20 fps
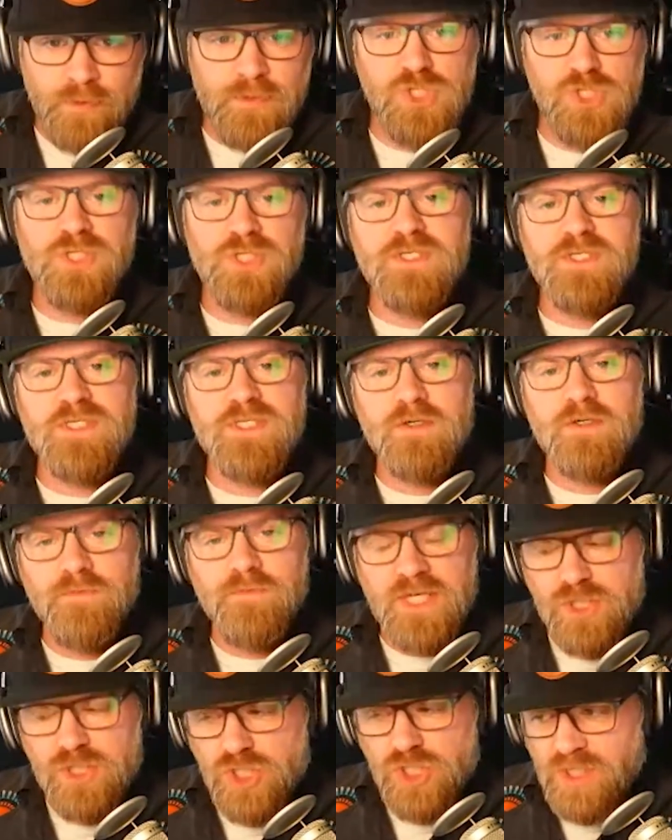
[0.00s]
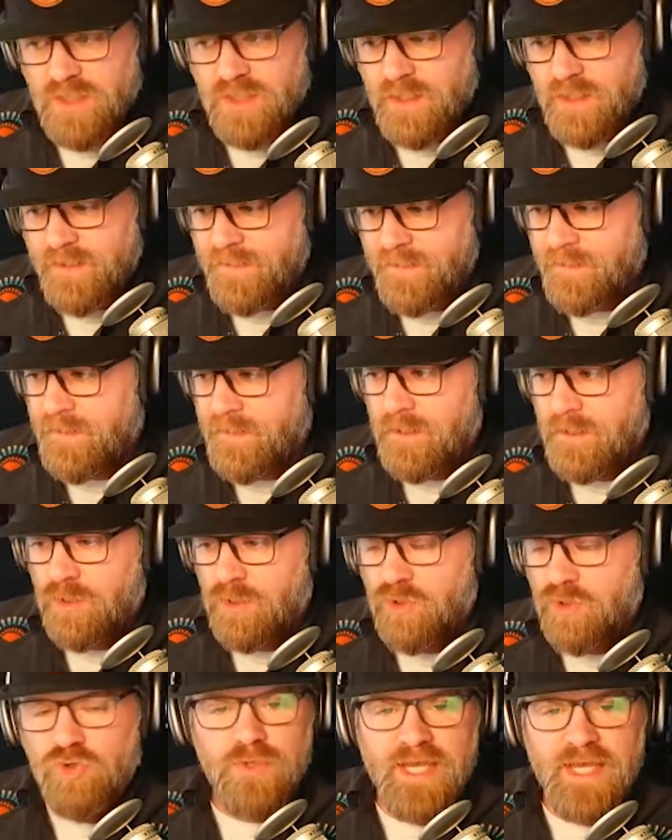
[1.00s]
sort of permissionless
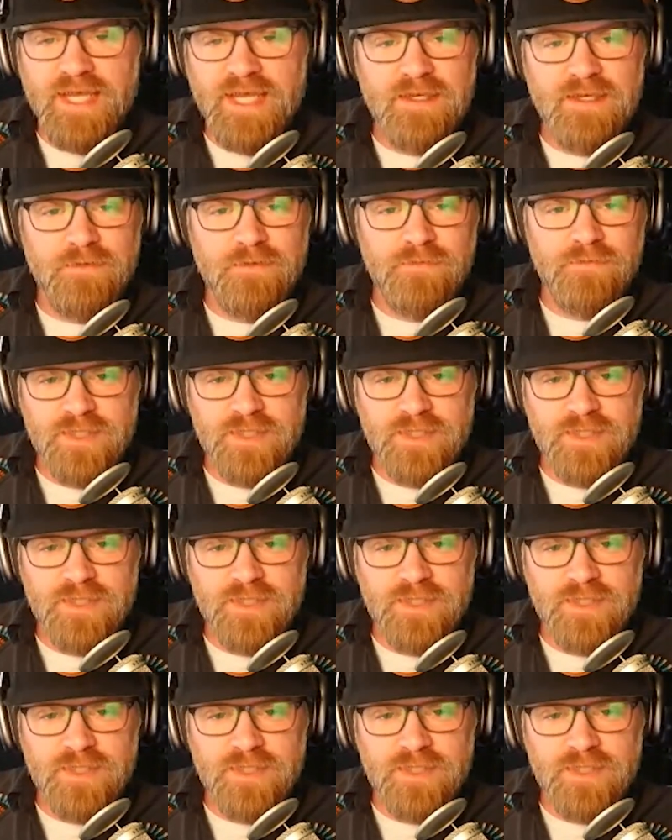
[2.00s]
innovation and